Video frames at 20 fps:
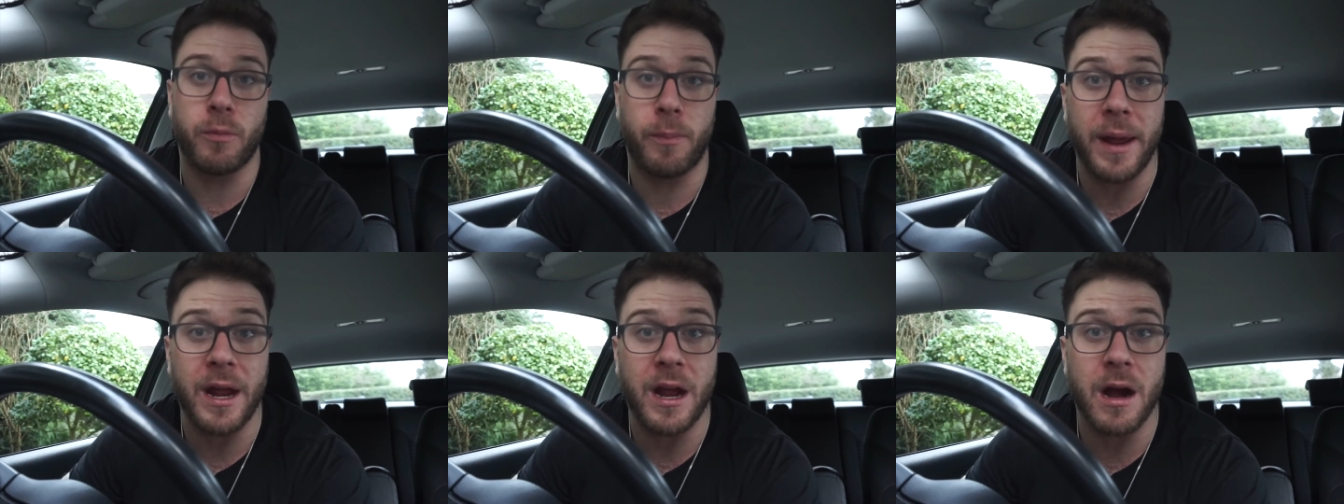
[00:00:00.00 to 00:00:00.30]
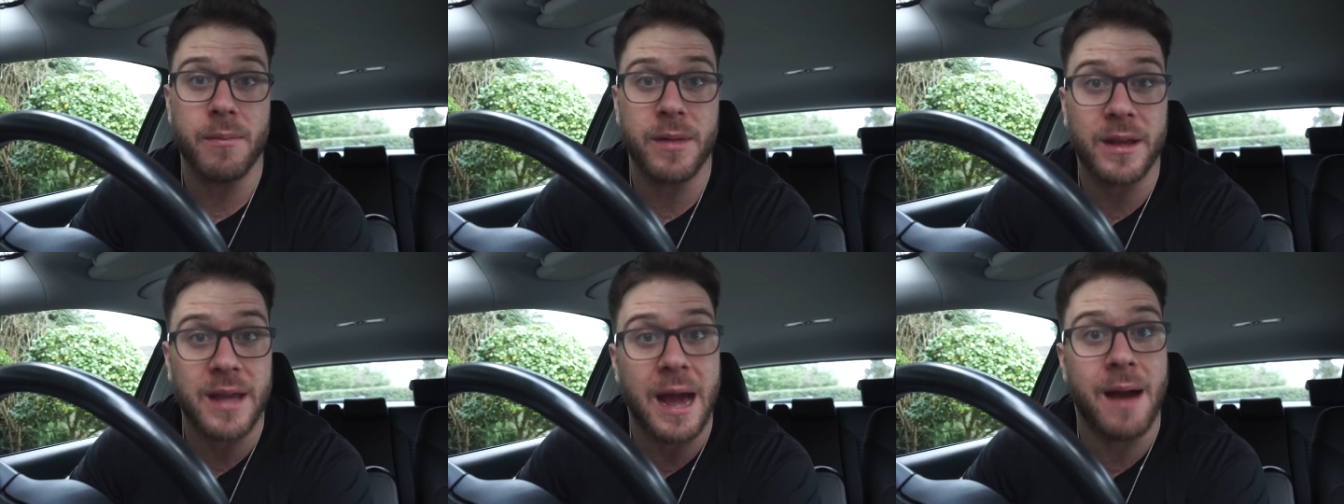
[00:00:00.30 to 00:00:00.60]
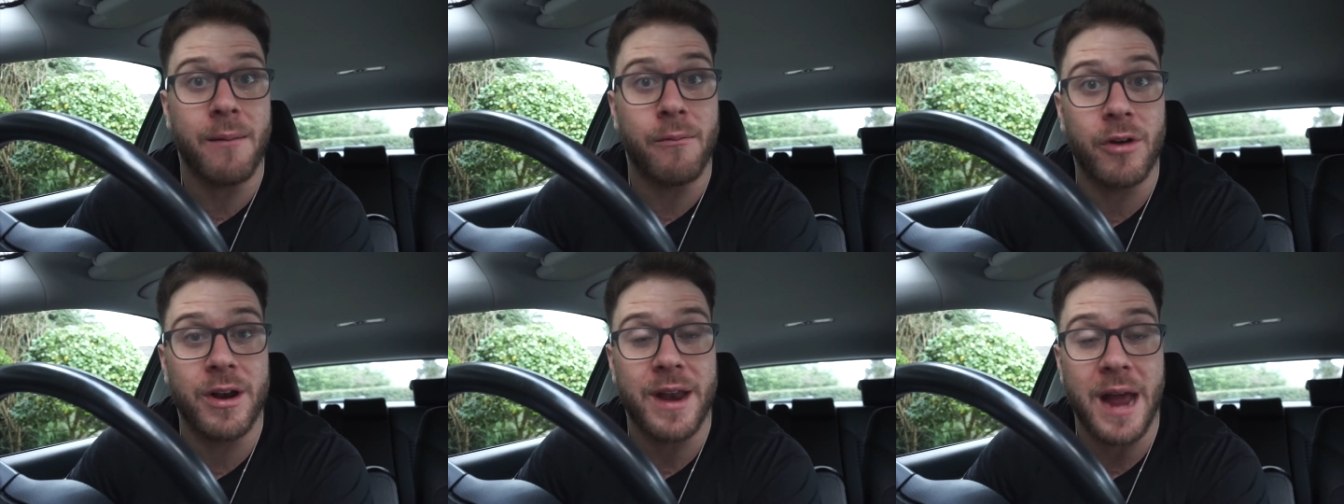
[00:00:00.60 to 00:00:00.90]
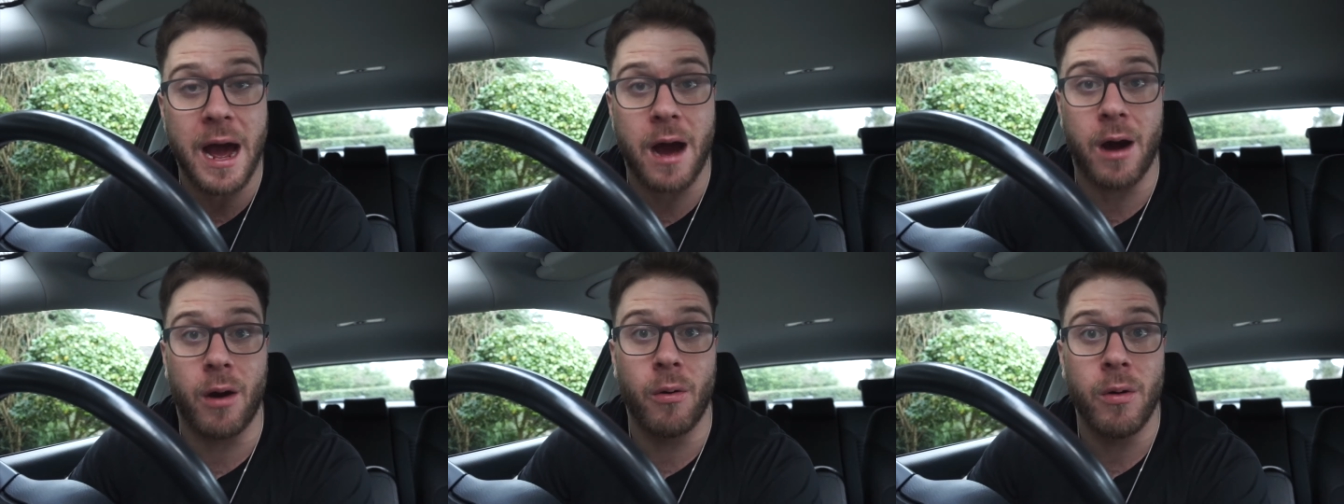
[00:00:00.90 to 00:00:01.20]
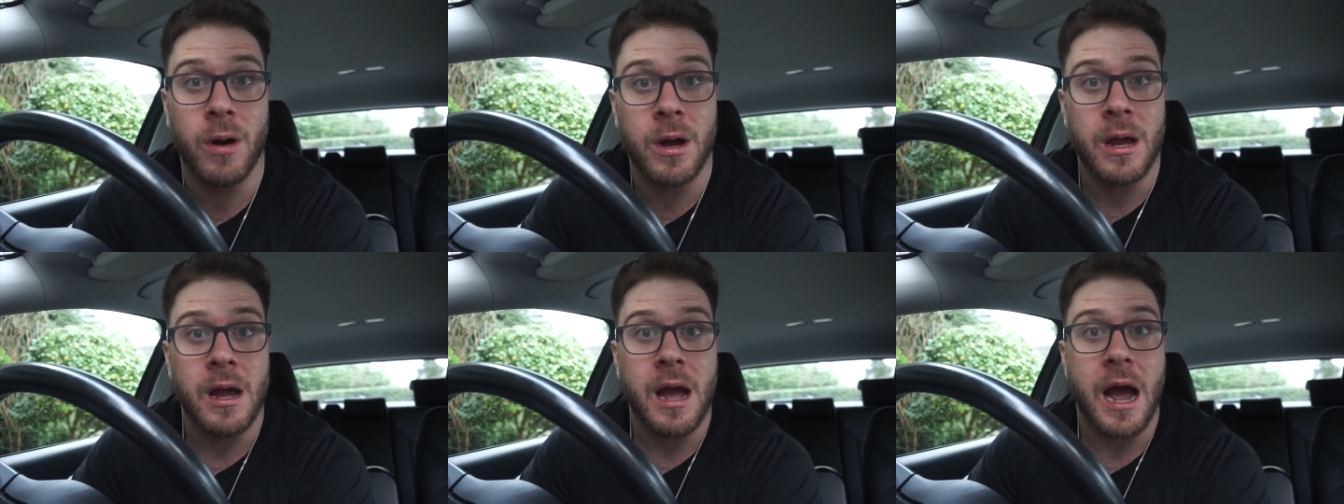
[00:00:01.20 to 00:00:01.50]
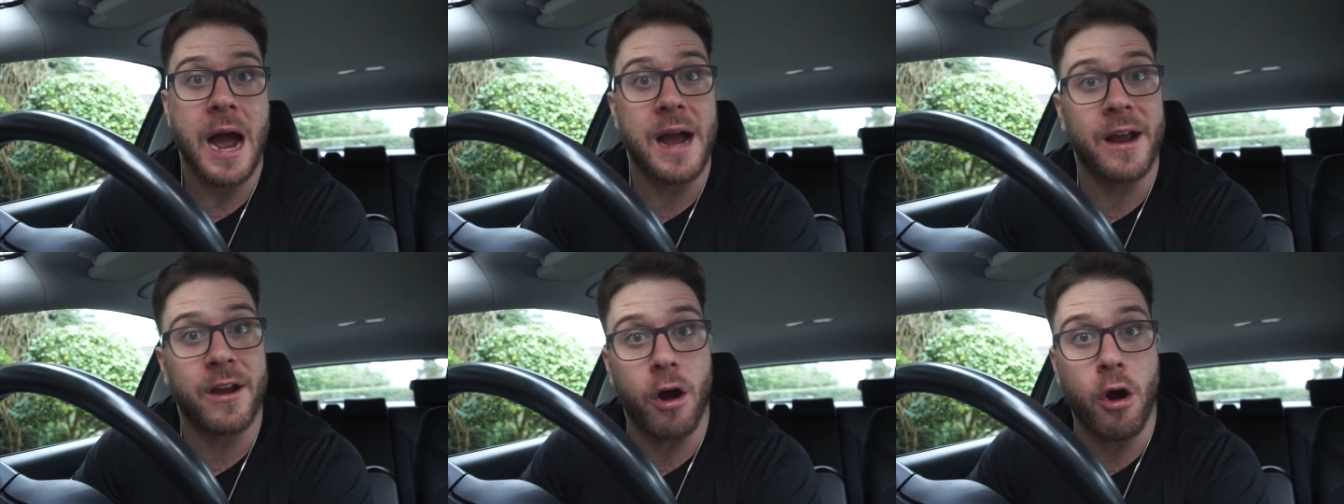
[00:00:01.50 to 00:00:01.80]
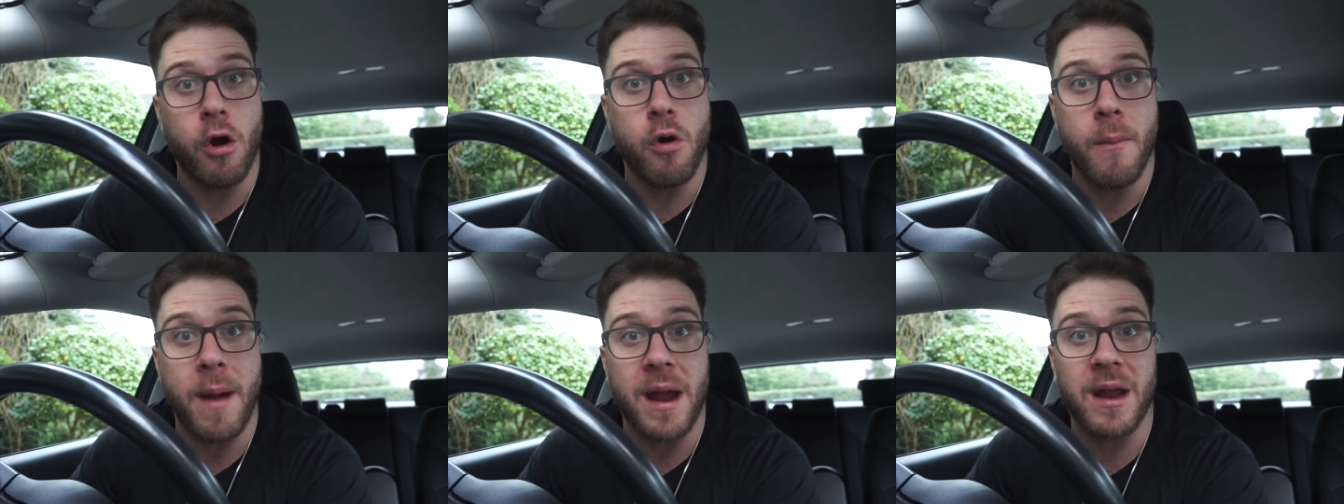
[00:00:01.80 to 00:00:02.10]
Pick up the camera now and
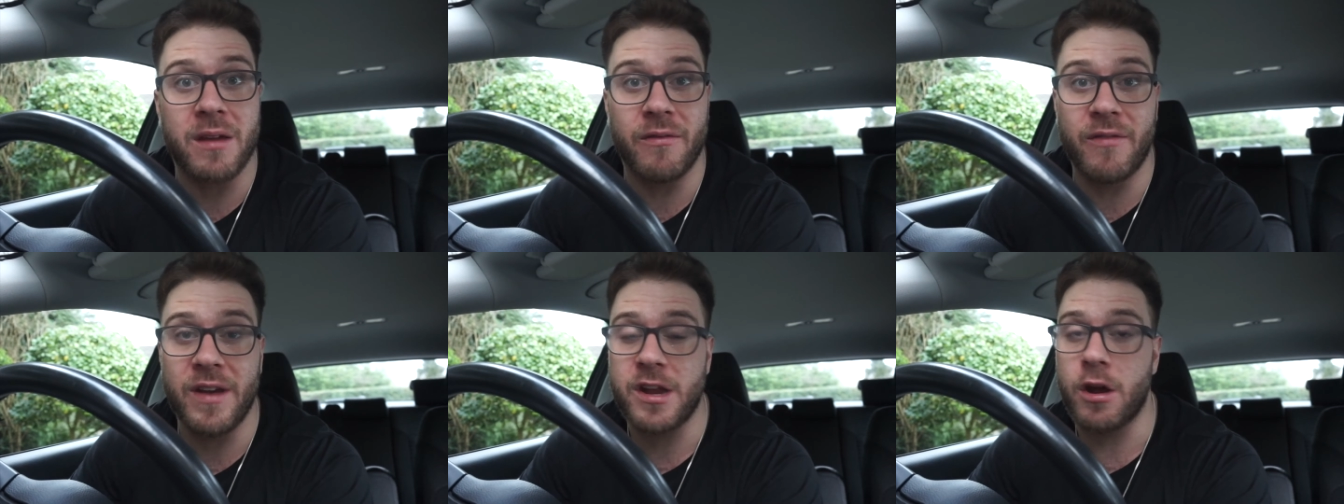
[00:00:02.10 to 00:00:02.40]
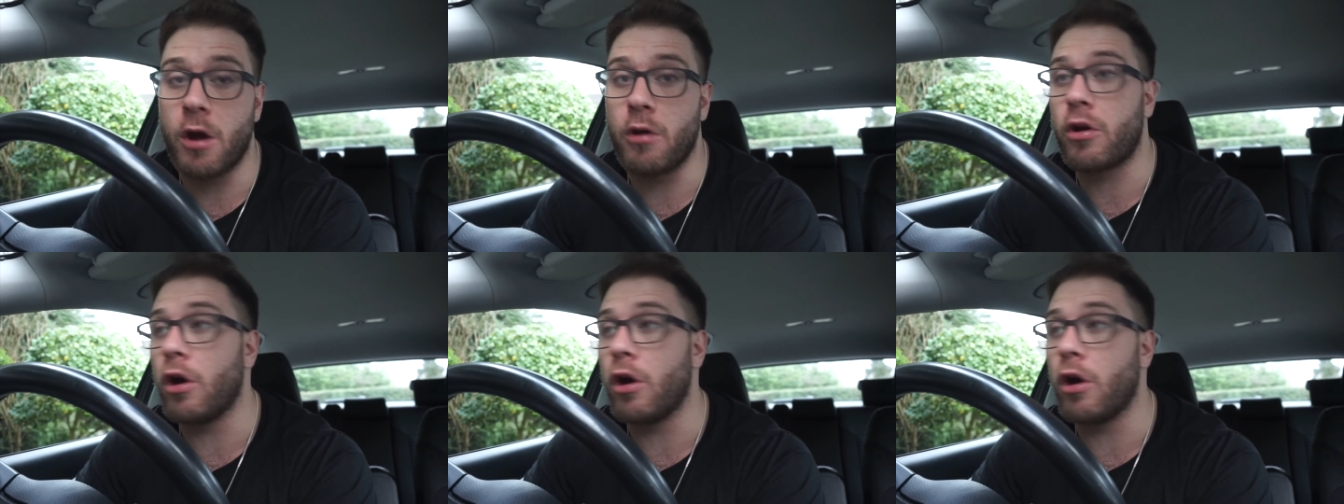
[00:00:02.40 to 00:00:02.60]
go make a video,